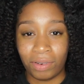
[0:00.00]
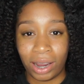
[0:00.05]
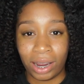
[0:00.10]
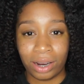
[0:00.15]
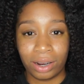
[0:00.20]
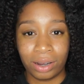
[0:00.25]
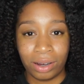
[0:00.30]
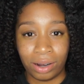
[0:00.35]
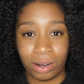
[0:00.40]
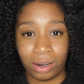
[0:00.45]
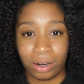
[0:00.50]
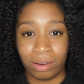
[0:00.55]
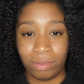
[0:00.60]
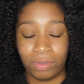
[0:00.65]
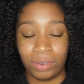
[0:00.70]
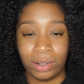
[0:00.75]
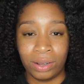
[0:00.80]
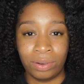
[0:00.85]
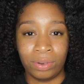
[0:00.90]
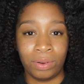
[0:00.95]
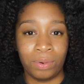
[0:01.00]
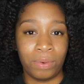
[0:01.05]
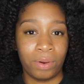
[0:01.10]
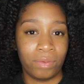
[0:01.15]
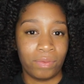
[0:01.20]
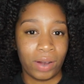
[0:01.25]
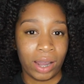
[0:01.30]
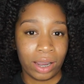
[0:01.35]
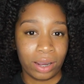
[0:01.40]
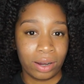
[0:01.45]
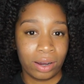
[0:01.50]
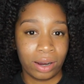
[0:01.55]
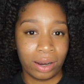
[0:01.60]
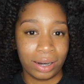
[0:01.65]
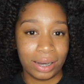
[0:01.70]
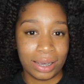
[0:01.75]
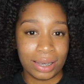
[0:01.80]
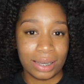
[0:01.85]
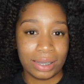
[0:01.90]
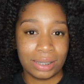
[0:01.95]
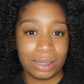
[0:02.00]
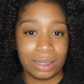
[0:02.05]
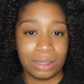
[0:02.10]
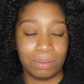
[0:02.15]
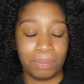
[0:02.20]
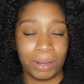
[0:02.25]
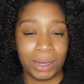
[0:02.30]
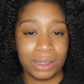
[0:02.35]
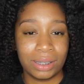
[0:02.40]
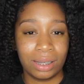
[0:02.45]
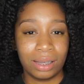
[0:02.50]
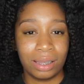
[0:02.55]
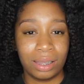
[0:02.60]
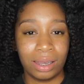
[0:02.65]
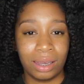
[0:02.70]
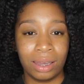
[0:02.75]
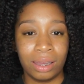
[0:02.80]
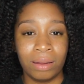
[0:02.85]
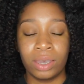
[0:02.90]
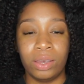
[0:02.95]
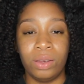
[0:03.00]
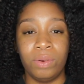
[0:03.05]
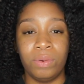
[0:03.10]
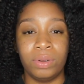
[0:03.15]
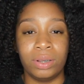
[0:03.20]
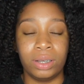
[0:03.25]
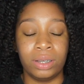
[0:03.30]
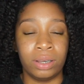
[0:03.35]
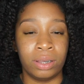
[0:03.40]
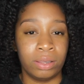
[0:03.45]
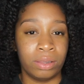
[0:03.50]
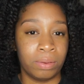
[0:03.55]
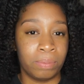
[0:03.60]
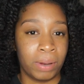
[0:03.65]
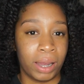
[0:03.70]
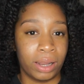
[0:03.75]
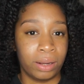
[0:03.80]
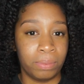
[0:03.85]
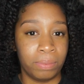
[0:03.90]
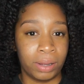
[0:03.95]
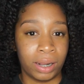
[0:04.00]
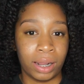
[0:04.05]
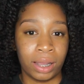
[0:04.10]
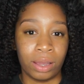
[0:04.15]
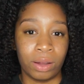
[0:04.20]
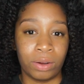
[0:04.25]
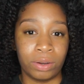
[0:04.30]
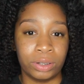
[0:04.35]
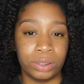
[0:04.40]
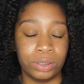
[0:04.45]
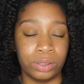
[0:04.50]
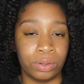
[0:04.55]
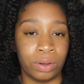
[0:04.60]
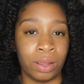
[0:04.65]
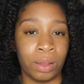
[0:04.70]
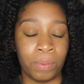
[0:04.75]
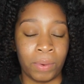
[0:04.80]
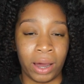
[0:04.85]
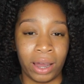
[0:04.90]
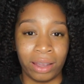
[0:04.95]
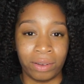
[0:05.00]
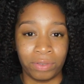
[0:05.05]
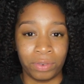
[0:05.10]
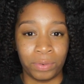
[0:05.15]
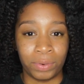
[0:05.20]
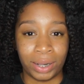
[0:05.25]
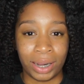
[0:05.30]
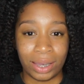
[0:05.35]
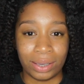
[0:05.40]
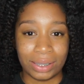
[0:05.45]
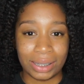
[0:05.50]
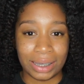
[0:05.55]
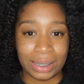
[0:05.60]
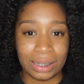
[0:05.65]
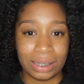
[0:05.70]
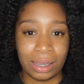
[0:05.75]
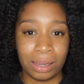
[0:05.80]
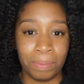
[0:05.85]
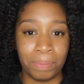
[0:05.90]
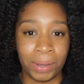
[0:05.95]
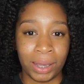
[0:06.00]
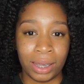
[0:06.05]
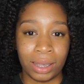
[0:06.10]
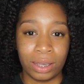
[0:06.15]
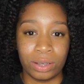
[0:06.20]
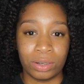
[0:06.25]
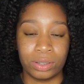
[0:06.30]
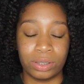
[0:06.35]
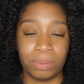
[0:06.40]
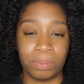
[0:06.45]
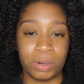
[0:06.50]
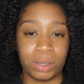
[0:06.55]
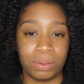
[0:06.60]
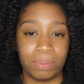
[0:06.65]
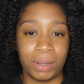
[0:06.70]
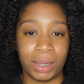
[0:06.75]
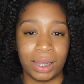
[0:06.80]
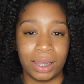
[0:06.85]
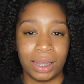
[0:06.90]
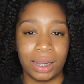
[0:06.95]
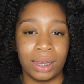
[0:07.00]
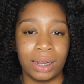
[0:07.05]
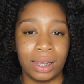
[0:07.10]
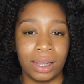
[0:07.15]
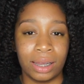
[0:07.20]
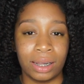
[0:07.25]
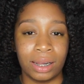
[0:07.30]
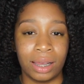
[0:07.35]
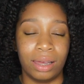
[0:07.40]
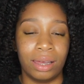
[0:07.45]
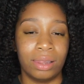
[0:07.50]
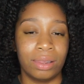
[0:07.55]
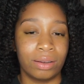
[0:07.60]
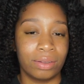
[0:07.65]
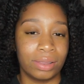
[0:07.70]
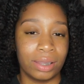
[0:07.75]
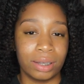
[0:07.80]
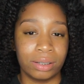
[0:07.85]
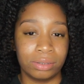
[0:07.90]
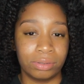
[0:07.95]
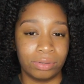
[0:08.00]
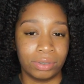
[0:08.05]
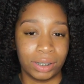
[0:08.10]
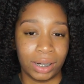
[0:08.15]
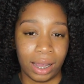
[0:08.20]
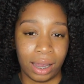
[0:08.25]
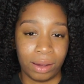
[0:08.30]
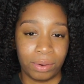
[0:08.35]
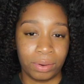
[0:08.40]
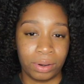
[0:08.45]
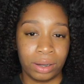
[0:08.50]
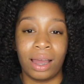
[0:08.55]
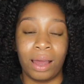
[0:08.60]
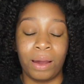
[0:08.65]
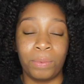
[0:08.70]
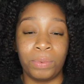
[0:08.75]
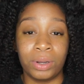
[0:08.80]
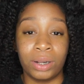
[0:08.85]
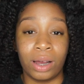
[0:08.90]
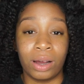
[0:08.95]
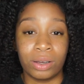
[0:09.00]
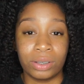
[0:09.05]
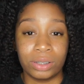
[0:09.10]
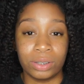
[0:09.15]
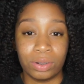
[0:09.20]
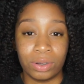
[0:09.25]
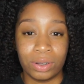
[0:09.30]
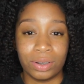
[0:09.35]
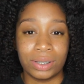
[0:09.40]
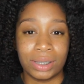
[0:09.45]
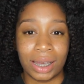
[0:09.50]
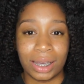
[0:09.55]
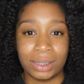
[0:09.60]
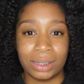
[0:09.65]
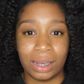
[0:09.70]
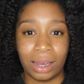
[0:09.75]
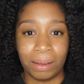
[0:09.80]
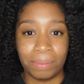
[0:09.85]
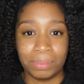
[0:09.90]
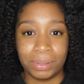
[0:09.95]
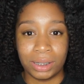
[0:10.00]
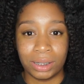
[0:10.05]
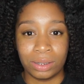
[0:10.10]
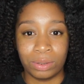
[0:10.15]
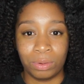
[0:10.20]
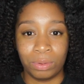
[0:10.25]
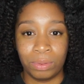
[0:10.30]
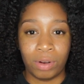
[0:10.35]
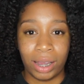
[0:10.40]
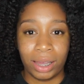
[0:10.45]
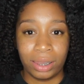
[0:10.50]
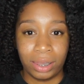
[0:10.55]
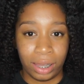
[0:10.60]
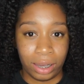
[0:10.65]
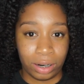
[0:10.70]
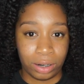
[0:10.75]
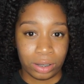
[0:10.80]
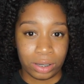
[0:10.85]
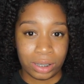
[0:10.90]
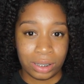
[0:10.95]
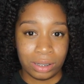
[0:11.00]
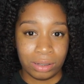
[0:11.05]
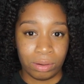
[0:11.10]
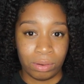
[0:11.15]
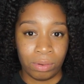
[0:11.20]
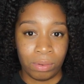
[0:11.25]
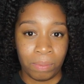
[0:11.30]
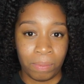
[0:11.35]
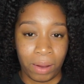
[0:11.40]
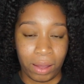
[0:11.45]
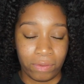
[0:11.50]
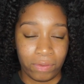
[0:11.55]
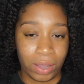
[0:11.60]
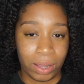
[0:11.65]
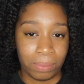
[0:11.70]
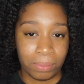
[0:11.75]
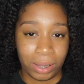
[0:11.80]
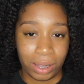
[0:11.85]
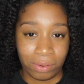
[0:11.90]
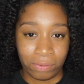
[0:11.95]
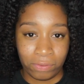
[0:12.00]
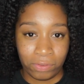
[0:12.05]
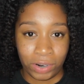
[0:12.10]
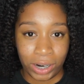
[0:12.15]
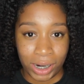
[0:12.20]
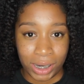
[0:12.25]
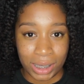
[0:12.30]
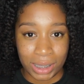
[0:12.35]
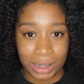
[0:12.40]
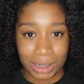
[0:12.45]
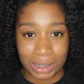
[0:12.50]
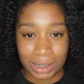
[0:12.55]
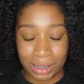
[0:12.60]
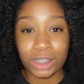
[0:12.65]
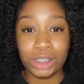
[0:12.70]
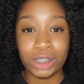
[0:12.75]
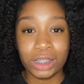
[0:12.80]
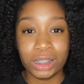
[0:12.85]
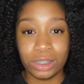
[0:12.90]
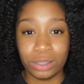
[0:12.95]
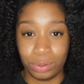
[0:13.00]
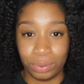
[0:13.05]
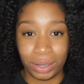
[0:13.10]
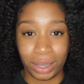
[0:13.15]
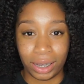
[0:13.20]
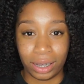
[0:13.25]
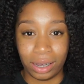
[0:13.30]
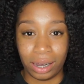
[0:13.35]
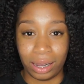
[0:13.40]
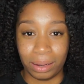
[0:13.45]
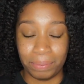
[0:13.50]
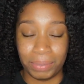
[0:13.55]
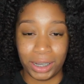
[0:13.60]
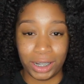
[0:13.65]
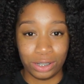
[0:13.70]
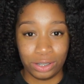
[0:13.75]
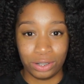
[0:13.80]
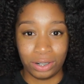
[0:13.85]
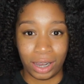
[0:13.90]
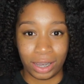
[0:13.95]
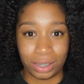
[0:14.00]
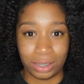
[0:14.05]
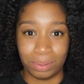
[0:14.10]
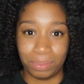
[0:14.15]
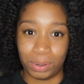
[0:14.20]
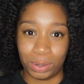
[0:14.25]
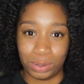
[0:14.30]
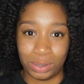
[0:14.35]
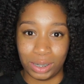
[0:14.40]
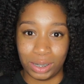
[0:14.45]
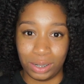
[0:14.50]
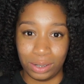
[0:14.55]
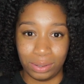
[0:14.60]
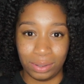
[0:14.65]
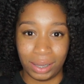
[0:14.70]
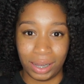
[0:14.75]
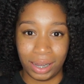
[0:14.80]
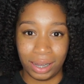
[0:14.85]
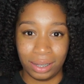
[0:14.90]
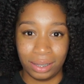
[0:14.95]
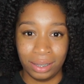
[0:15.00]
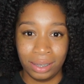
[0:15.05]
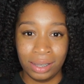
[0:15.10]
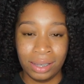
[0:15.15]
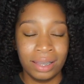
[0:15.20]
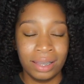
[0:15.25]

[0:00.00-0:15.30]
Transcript: fire guard. If you don't know what fire guard is, it's basically you and another battle buddy on duty while everyone else is sleeping. You're supposed to be cleaning and other things for an hour. I would also use that time to write letters to my family and friends. Just don't get caught, because you're not supposed to do that.